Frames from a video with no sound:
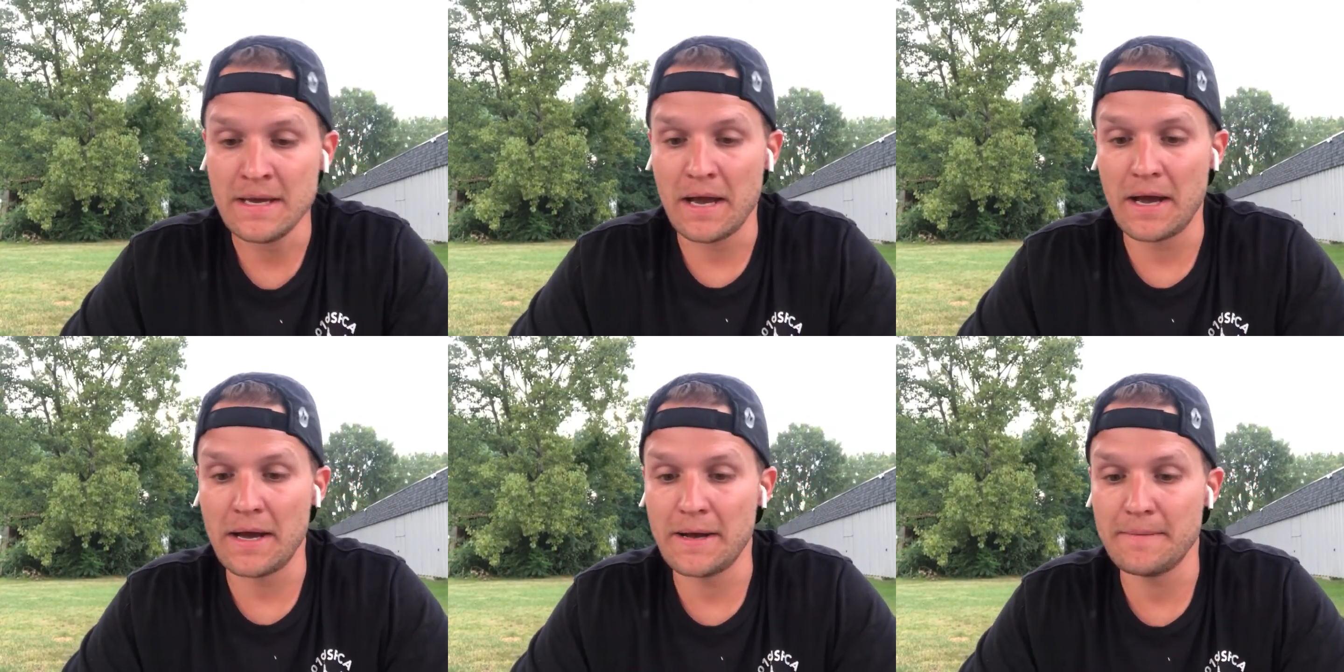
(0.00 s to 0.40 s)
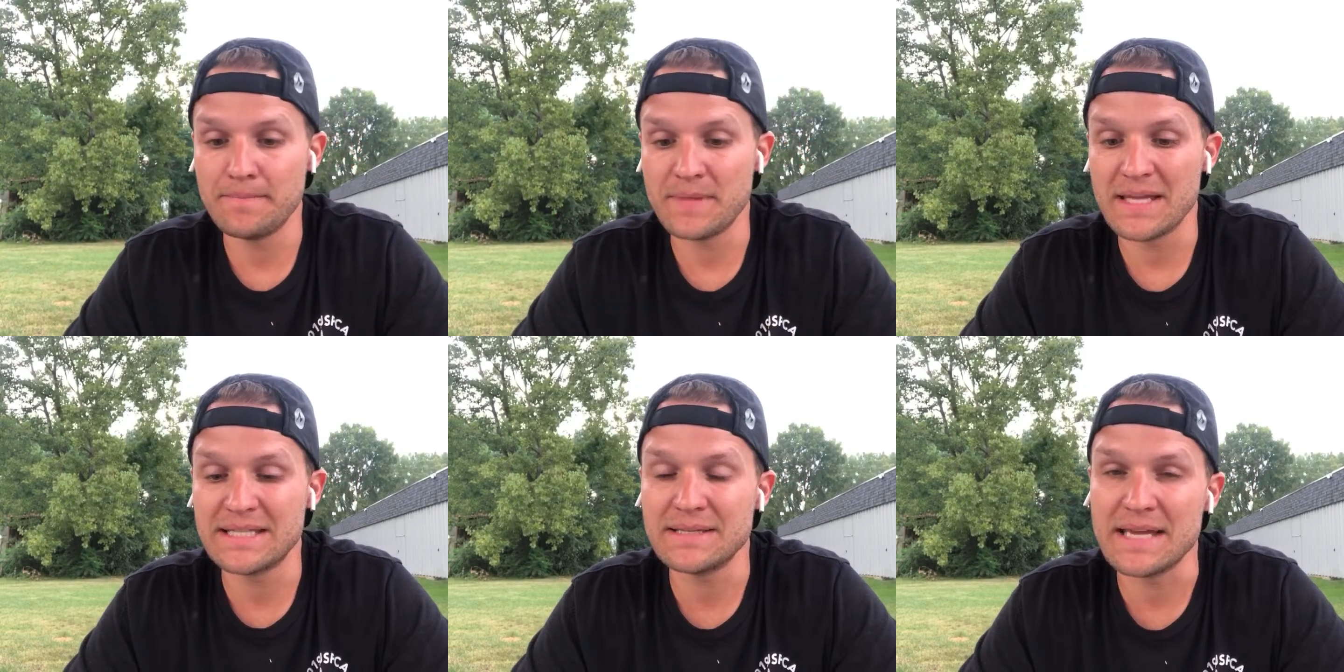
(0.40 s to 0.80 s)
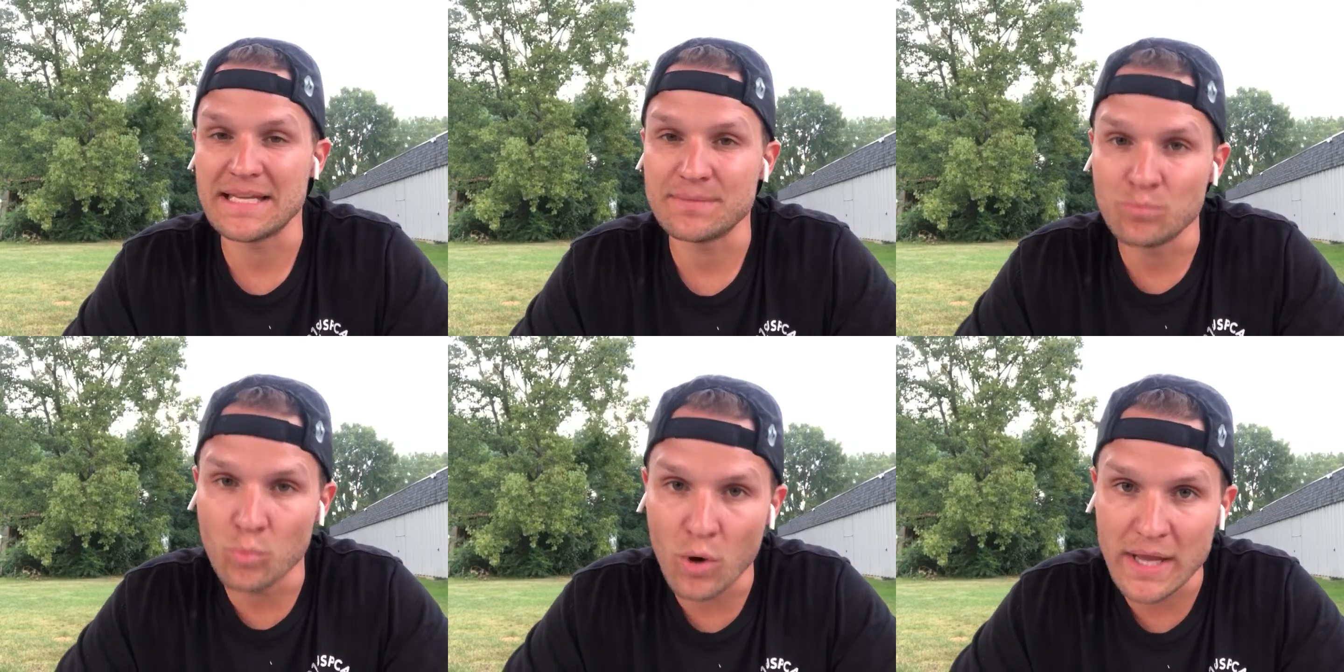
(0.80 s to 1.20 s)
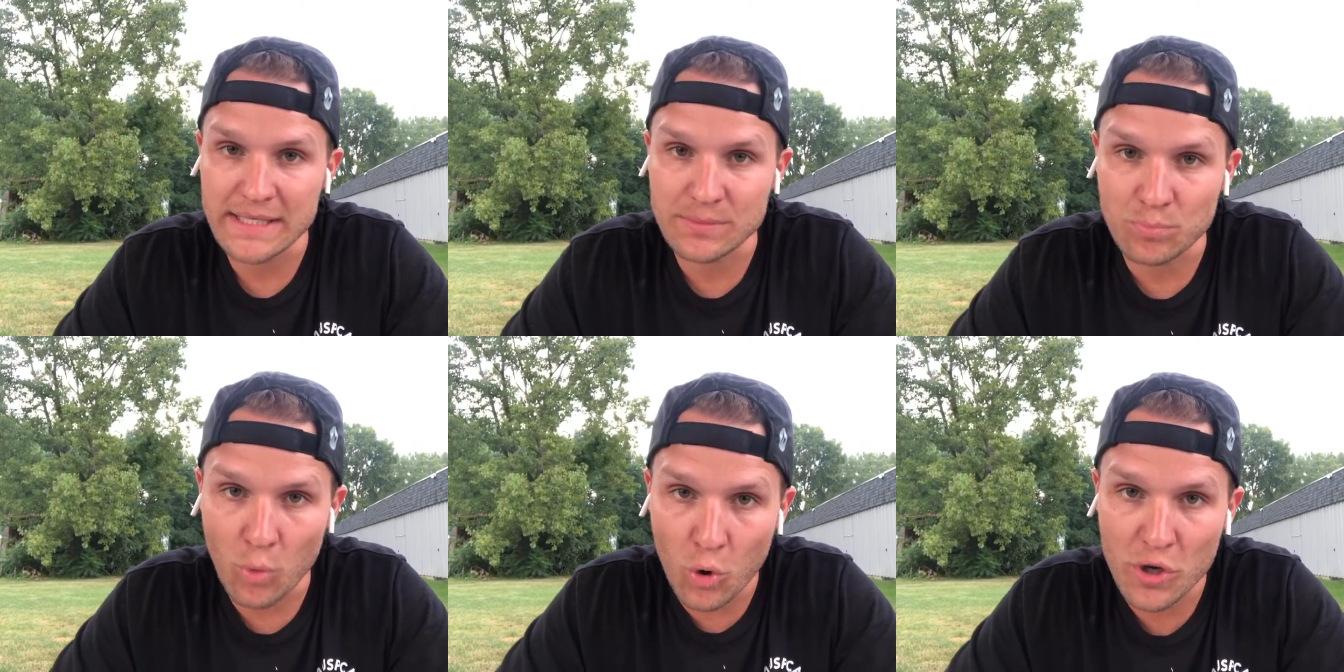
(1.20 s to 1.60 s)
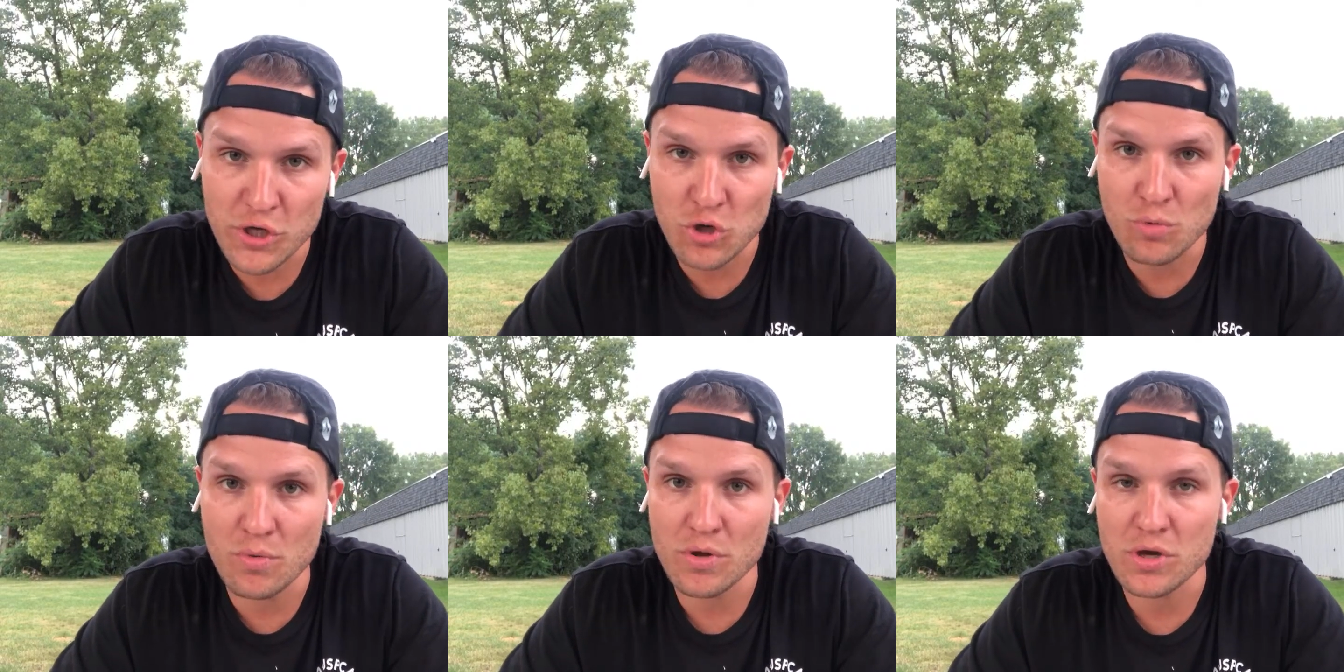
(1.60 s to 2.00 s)
Um, it's, it's, mo- it's more,
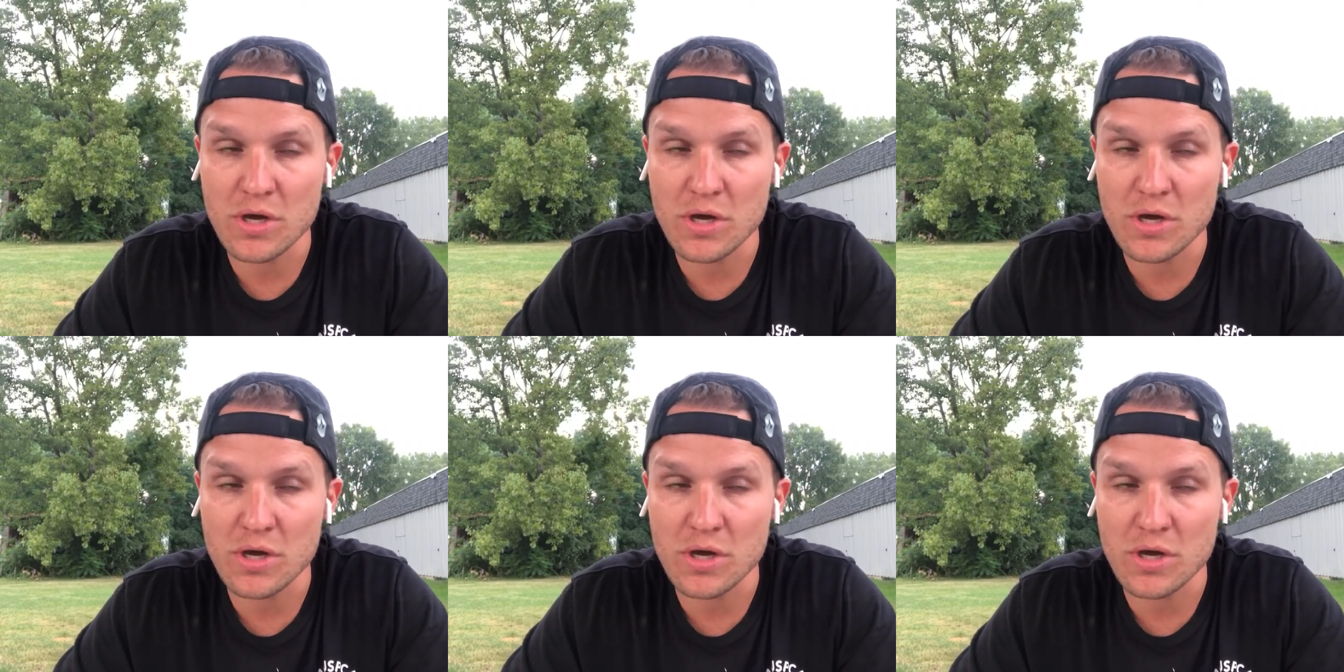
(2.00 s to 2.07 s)
hu-